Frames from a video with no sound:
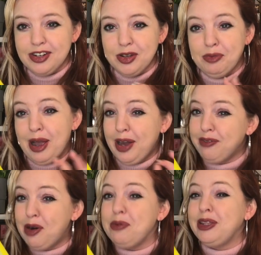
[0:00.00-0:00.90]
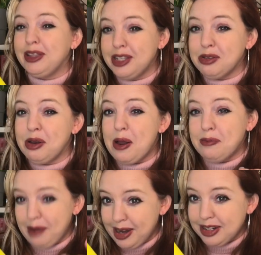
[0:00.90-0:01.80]
so I'm kind of hoping that this one
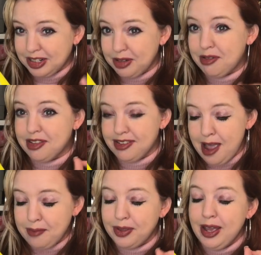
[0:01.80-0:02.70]
might do the same.